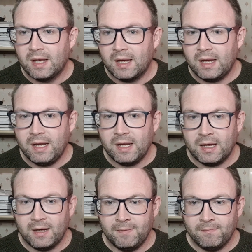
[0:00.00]
a
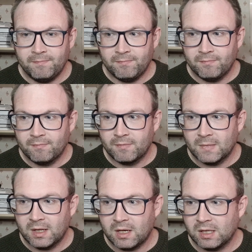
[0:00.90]

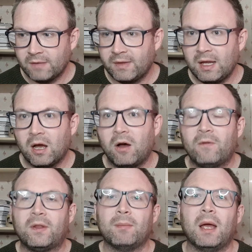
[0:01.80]
kind of the
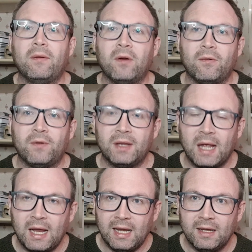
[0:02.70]
aftermath of an
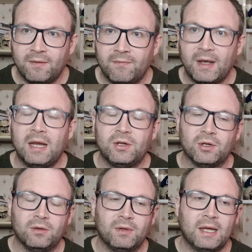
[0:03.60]
alien
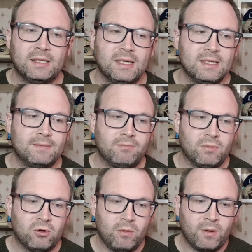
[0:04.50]
invasion. There's this
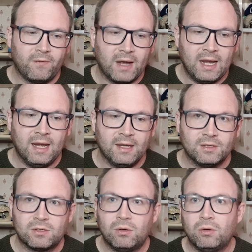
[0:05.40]
group of
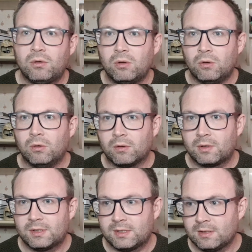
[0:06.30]
aliens called
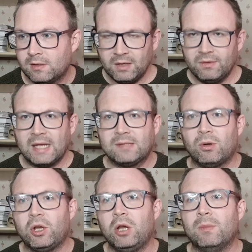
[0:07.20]
Gorgs. That's
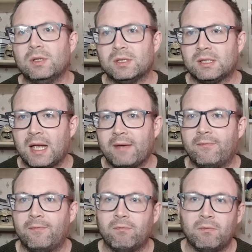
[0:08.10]
what humans have
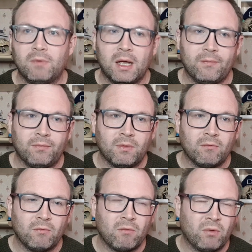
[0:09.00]

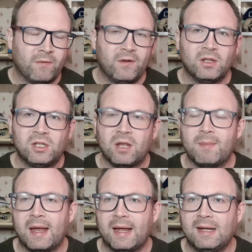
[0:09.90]
referred to them
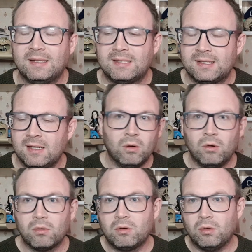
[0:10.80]
as,
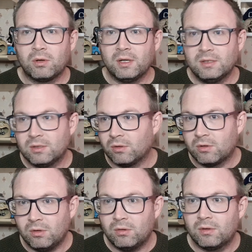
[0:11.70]
or Gorgons or
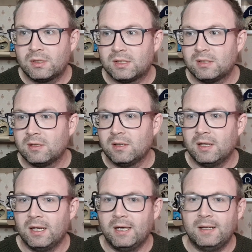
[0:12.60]
Gorgs,
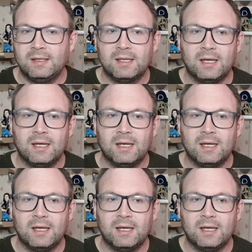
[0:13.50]
and